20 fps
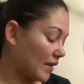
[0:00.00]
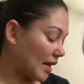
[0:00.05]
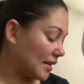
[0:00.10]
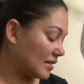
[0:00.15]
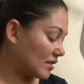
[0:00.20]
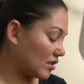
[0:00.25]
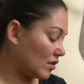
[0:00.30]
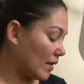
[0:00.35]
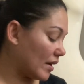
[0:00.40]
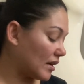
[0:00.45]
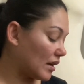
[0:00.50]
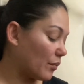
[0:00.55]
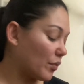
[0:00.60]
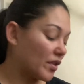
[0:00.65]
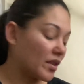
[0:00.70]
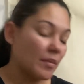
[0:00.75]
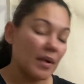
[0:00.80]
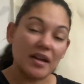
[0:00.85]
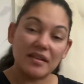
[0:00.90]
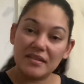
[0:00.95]
I still end up
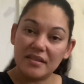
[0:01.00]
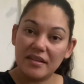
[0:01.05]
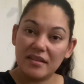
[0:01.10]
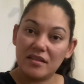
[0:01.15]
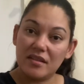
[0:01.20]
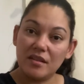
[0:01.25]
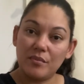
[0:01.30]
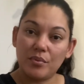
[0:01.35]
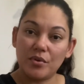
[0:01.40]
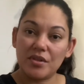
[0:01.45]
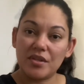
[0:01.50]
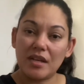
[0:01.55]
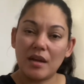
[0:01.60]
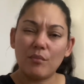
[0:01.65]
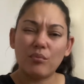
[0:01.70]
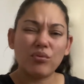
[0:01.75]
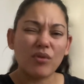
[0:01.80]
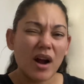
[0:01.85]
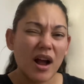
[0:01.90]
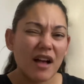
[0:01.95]
with about
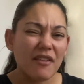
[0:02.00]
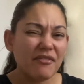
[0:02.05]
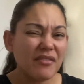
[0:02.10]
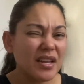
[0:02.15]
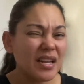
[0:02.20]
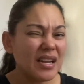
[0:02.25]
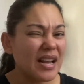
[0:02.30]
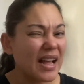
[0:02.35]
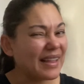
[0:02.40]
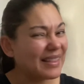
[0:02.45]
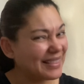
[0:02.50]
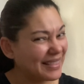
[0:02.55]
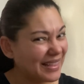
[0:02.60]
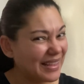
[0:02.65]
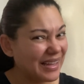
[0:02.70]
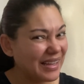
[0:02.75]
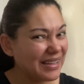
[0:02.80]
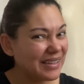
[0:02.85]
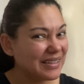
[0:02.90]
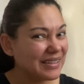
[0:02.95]
60% profit, I
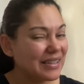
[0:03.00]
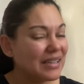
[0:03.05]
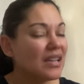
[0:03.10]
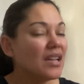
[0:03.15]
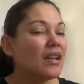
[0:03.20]
think.